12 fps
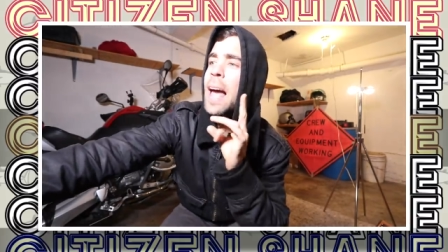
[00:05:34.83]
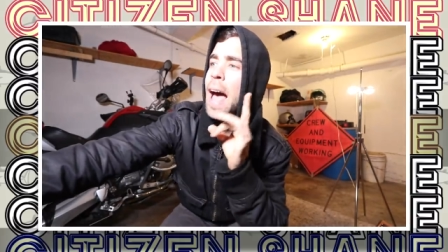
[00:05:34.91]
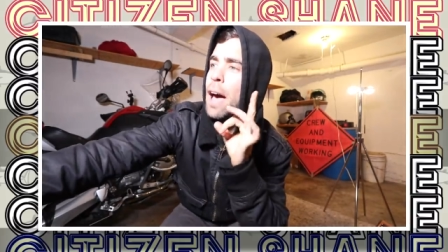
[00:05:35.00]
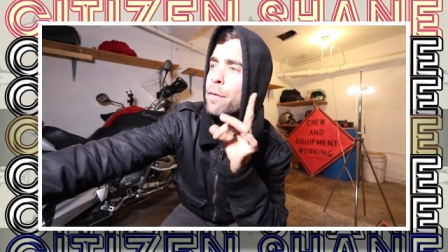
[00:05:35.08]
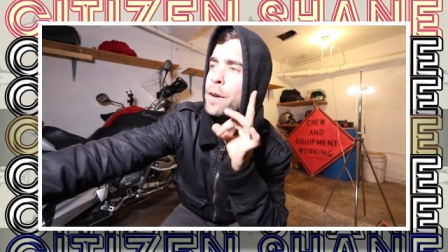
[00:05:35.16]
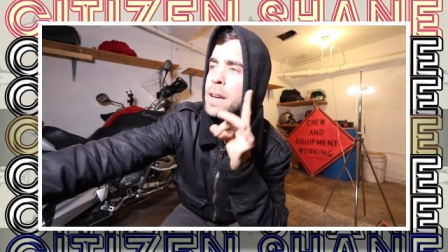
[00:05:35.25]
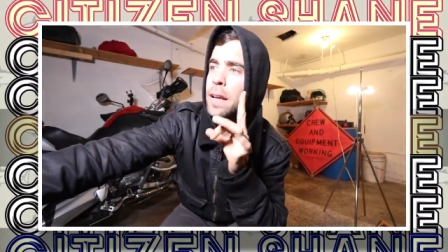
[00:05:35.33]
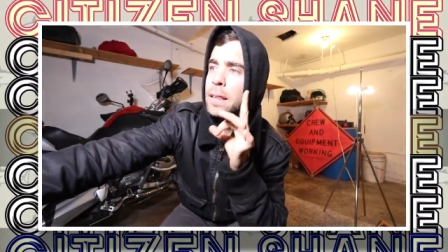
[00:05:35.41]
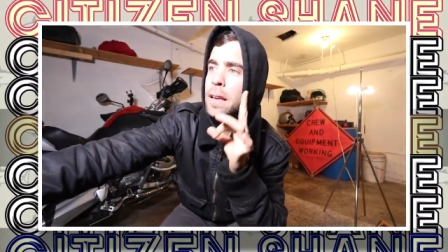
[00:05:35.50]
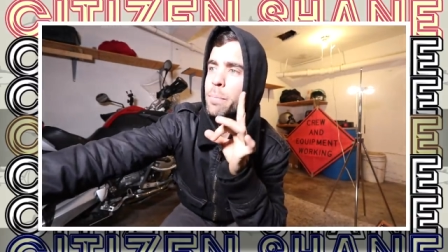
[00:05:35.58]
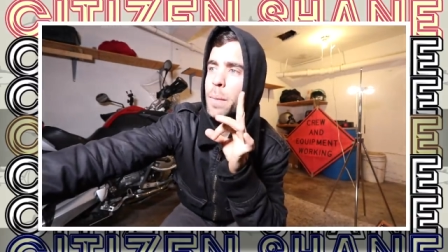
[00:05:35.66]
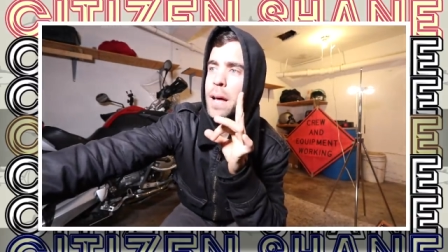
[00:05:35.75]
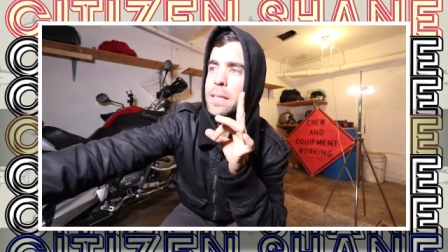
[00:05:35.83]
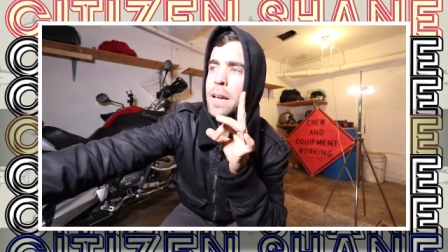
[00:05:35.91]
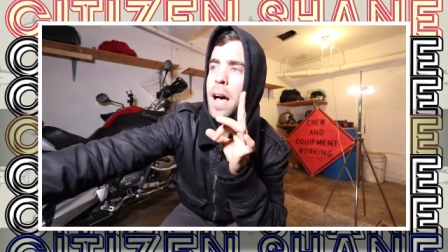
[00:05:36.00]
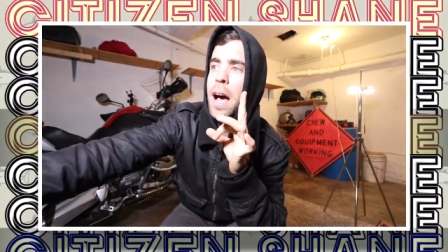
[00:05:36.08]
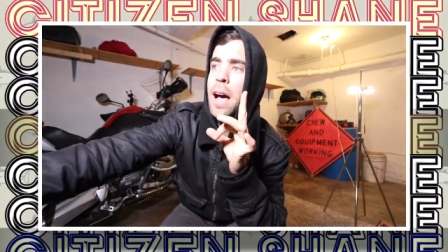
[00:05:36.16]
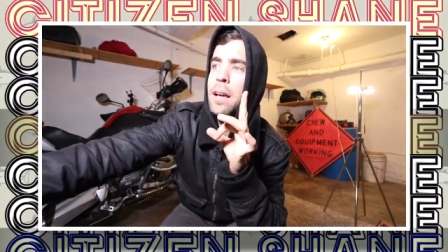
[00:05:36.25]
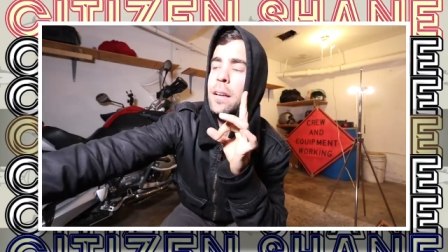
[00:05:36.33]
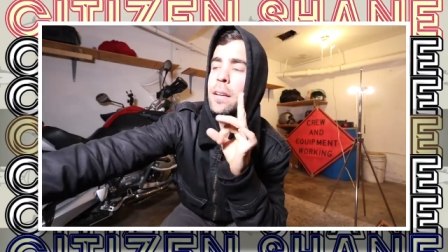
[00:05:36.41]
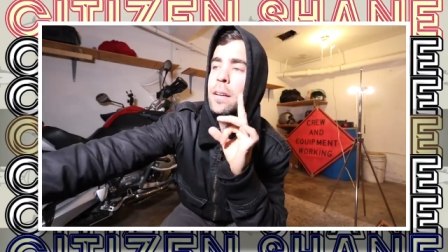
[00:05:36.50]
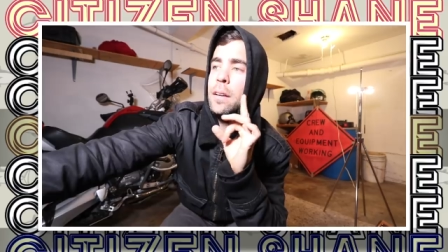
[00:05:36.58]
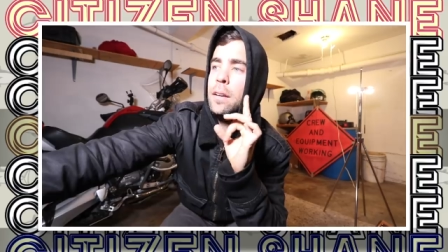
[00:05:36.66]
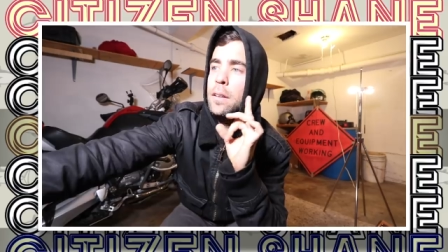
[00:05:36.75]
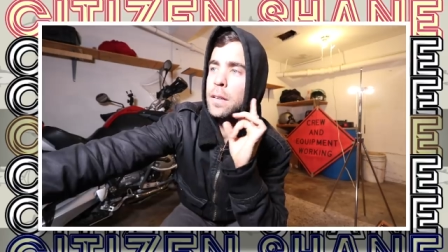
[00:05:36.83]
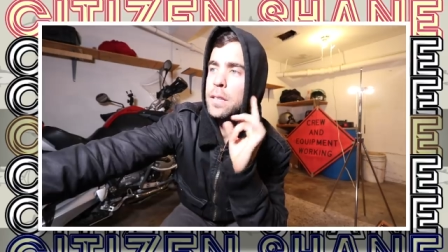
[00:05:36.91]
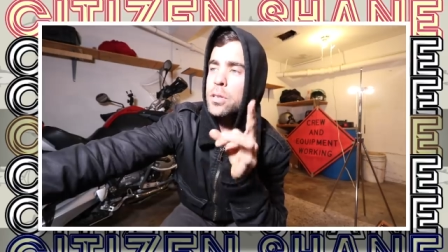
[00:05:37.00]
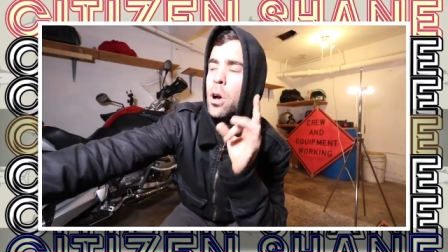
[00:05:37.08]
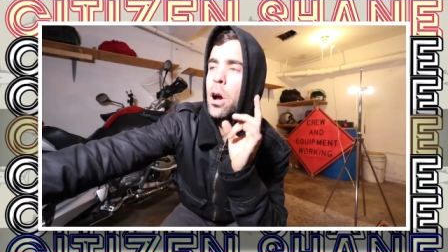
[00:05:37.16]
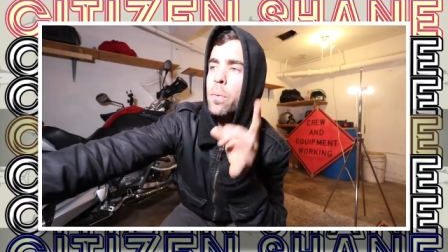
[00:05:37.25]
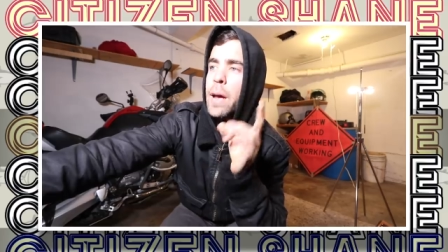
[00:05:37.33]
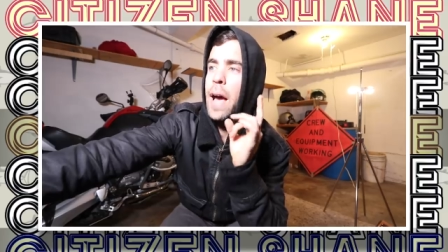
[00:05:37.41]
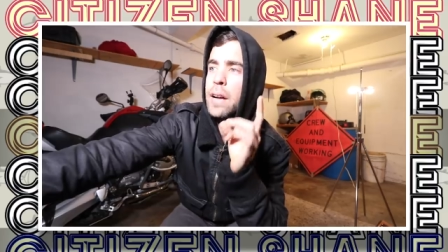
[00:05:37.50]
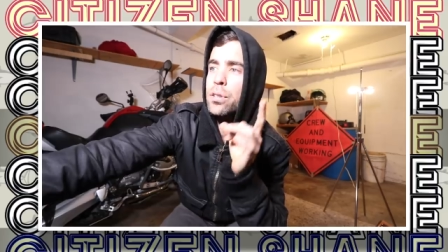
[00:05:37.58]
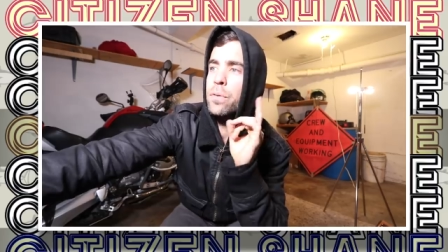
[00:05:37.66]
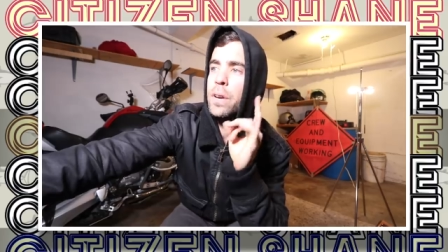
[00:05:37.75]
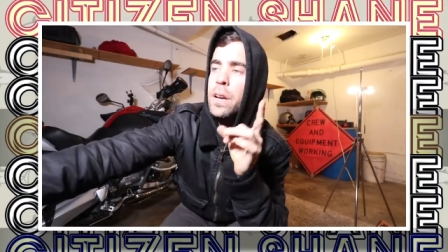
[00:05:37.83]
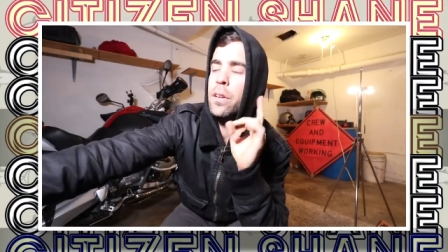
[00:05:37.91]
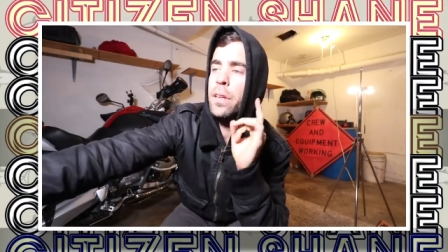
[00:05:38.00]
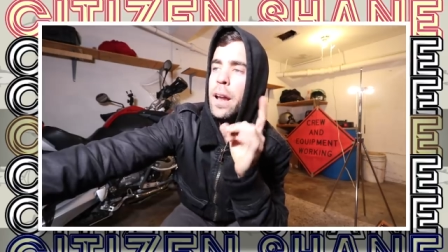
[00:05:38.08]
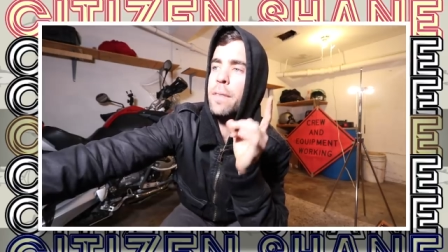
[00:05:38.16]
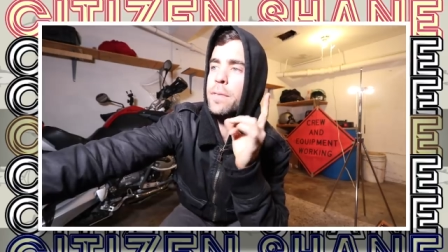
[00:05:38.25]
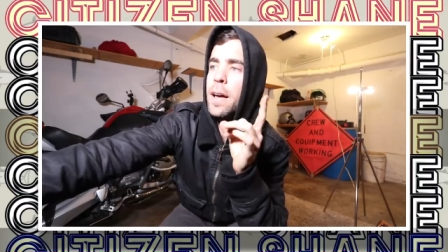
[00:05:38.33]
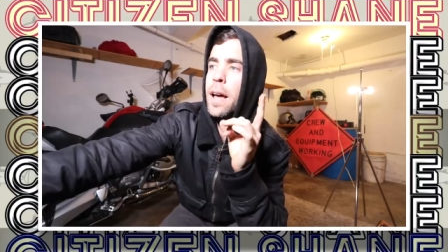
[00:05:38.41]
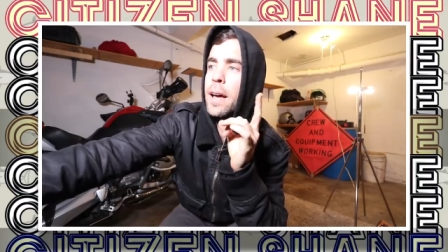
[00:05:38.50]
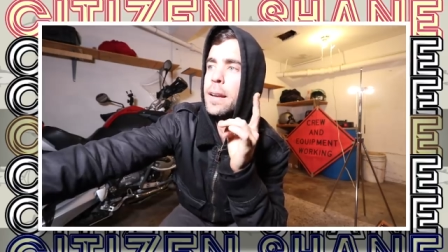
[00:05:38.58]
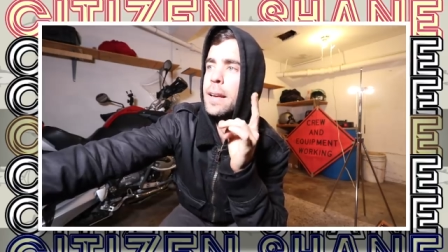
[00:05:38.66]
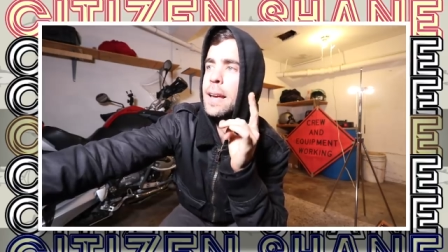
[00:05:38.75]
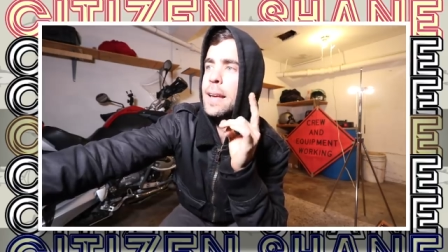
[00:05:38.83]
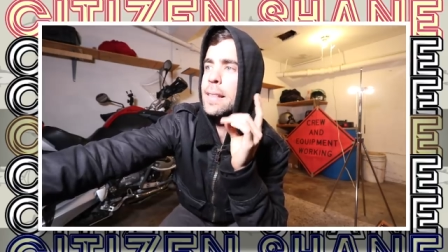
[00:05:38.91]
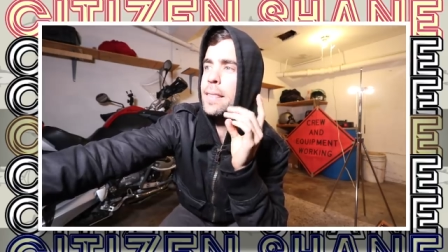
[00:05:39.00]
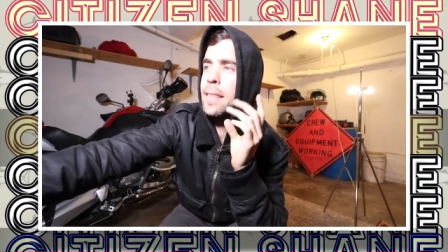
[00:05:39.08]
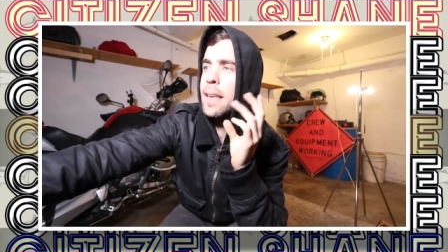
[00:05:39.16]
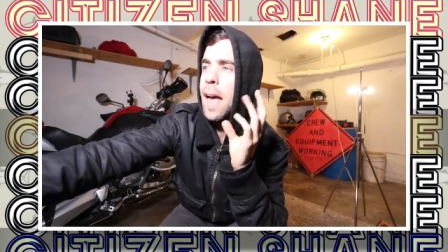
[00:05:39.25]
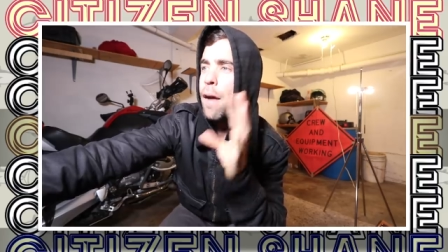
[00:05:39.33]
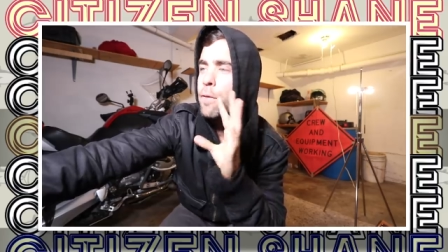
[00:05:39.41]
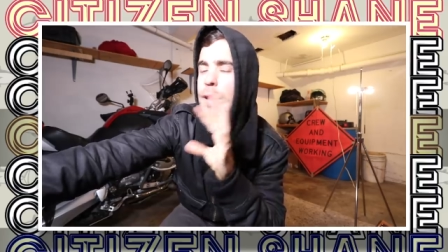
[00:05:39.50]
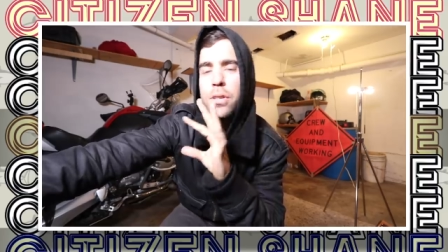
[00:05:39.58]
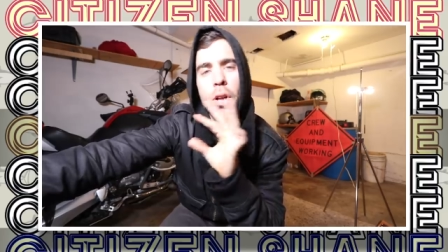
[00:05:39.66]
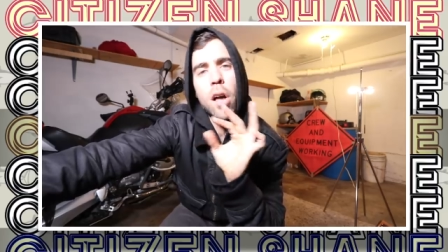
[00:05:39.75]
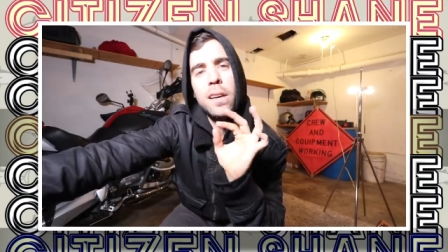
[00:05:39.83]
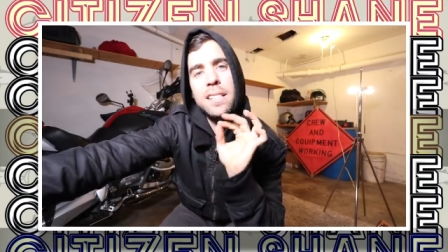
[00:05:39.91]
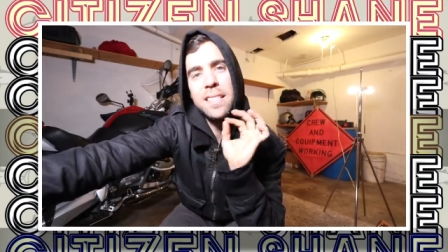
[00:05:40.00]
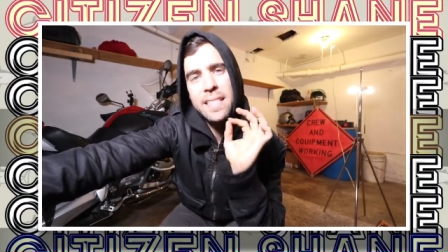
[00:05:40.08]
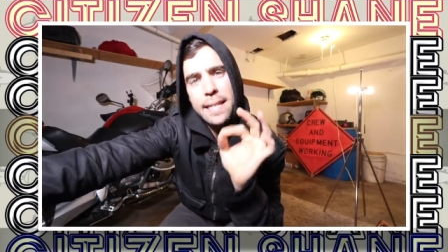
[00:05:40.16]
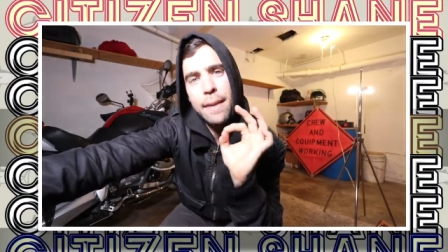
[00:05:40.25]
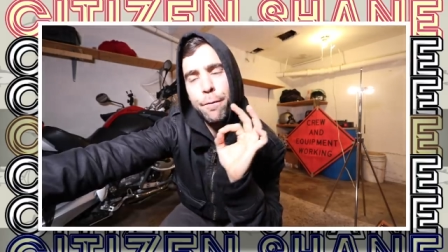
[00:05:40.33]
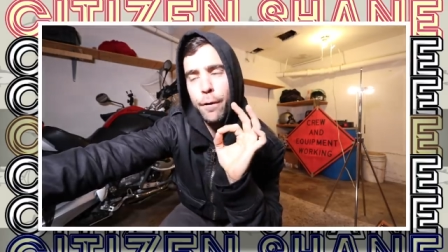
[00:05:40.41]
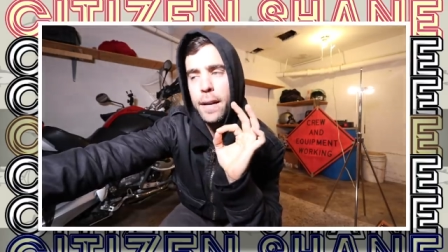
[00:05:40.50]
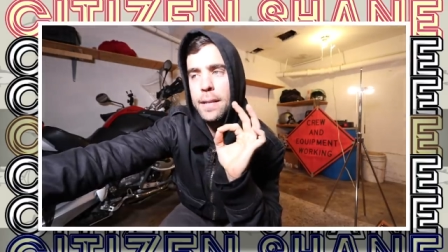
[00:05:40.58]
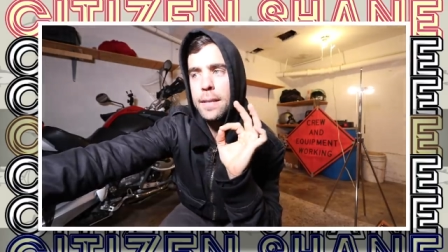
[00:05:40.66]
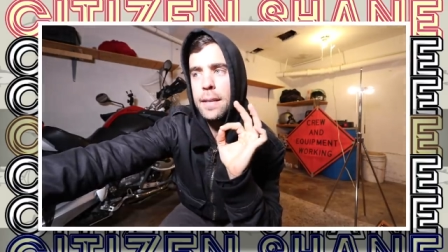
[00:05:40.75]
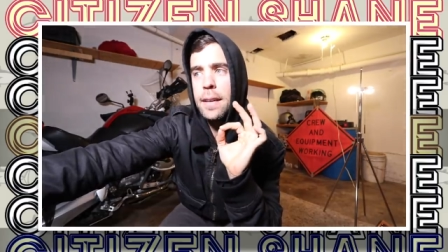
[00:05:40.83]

Every Alip Ba Ta guitar reaction video that I've done, every song is different.